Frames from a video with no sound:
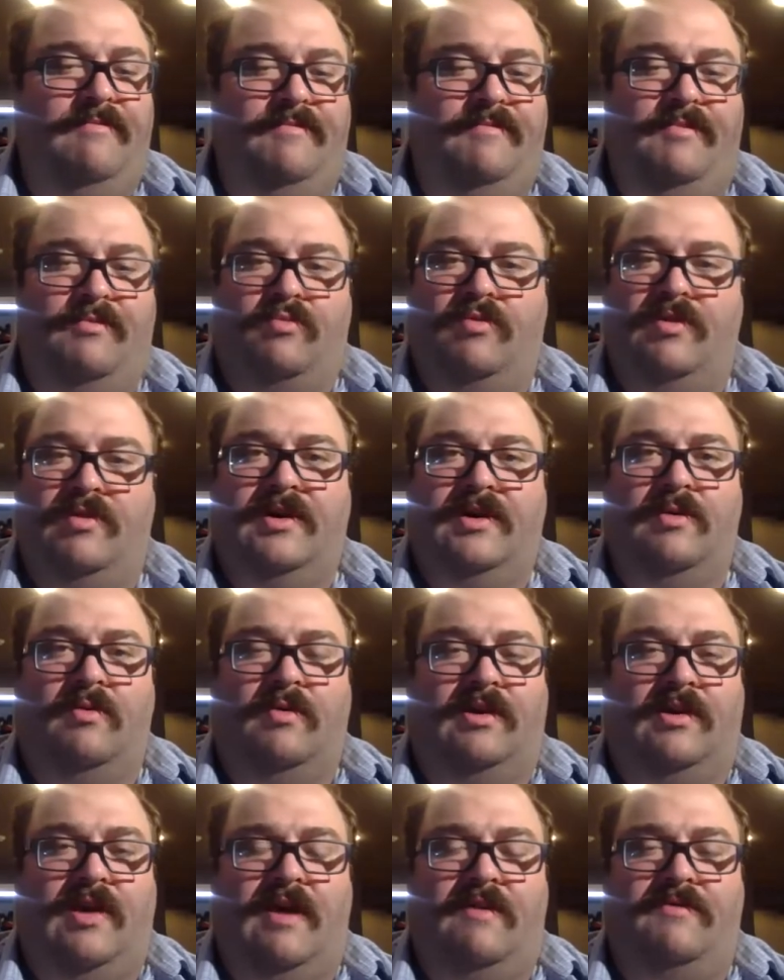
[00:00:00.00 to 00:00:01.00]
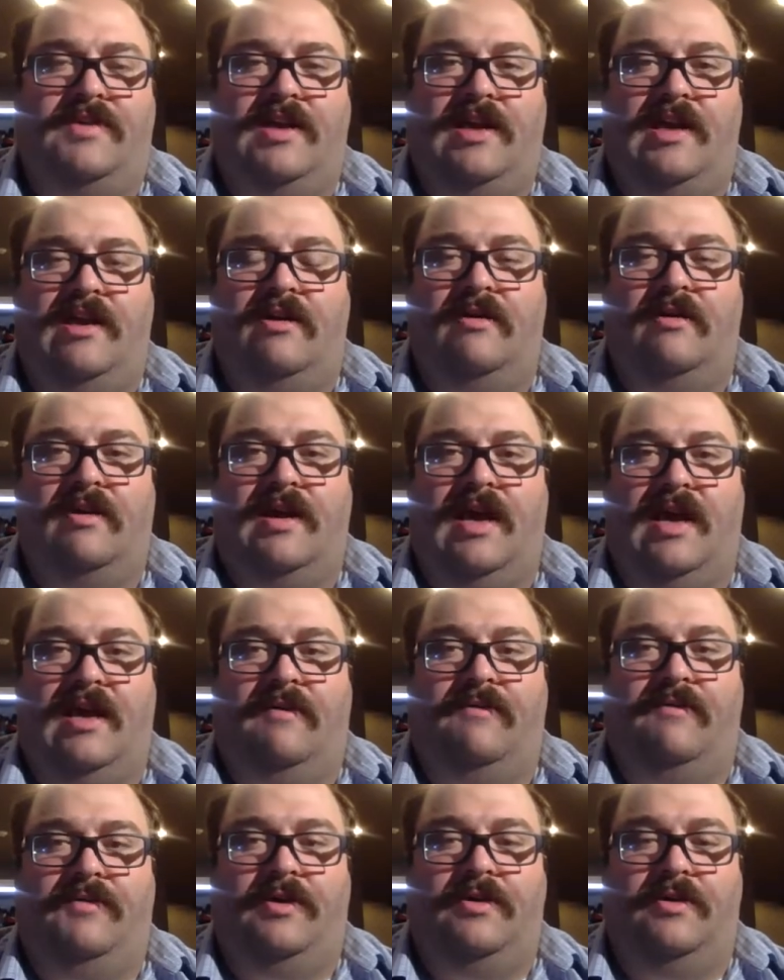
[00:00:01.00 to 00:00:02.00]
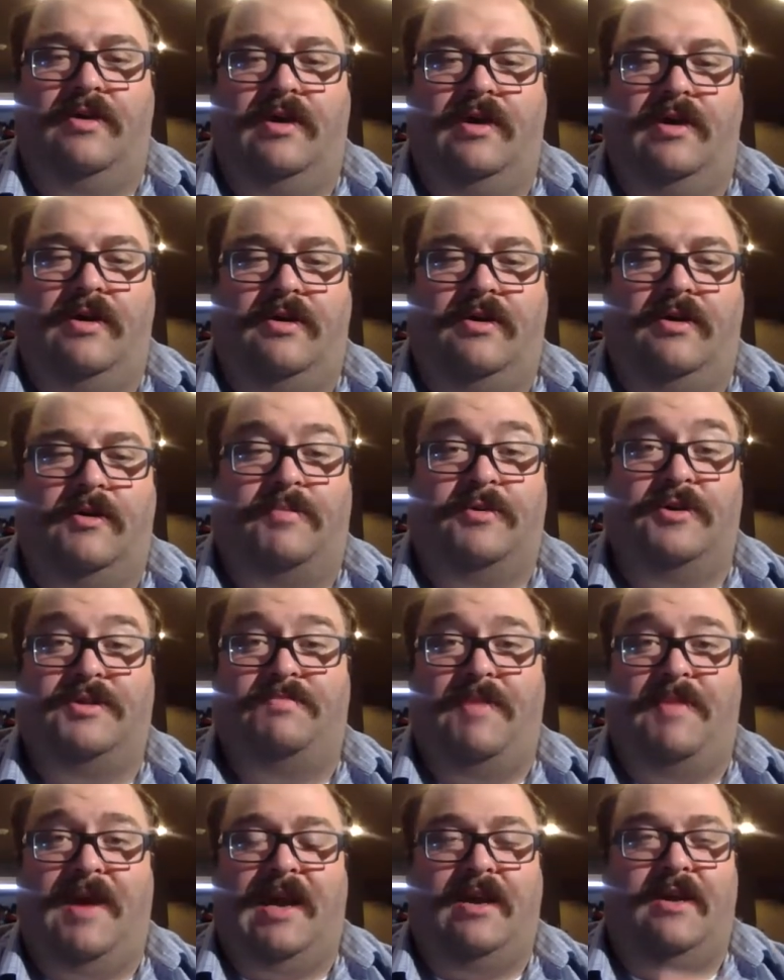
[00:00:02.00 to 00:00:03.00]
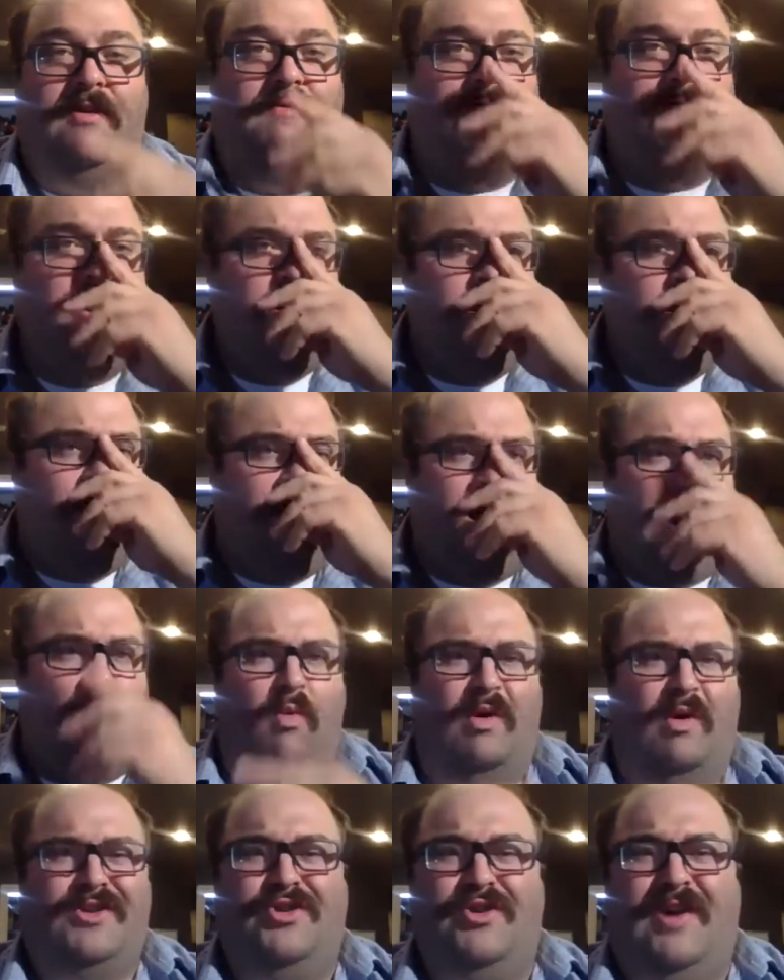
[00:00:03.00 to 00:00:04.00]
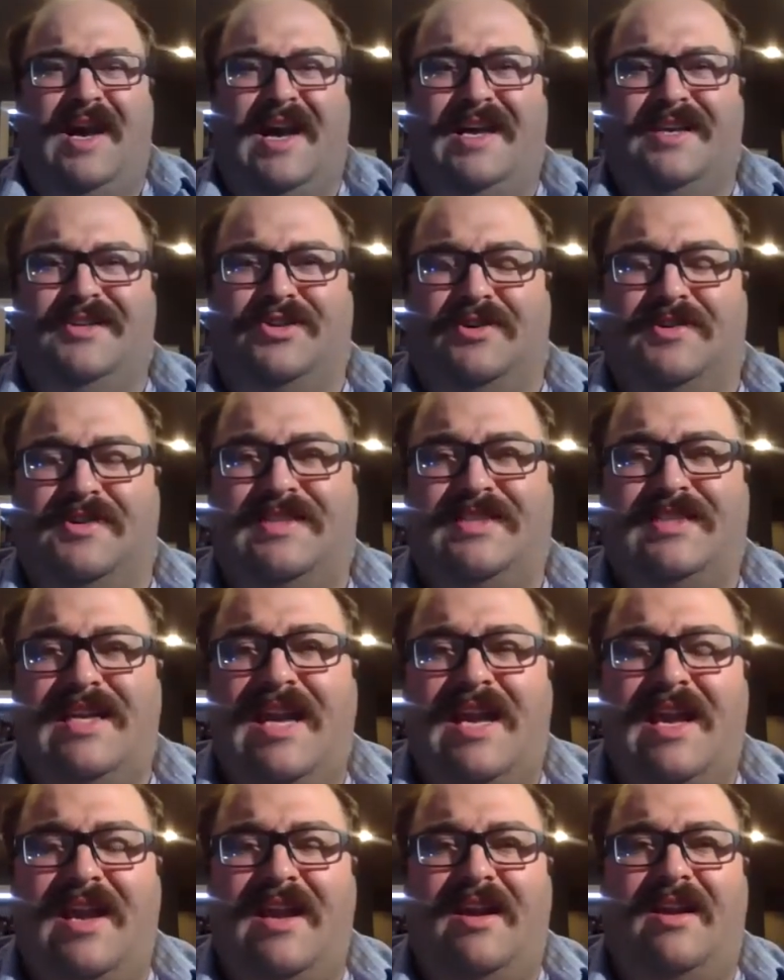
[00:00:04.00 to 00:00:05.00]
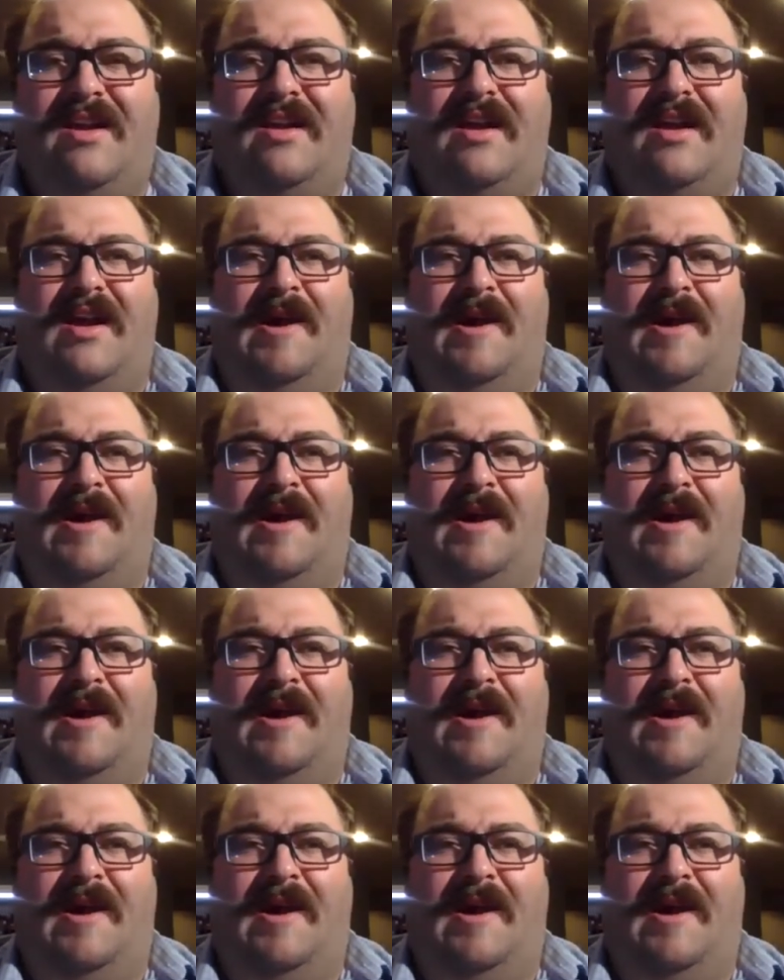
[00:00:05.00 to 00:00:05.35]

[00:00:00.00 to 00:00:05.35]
really would love to hear kind of your perspective, what you guys are seeing,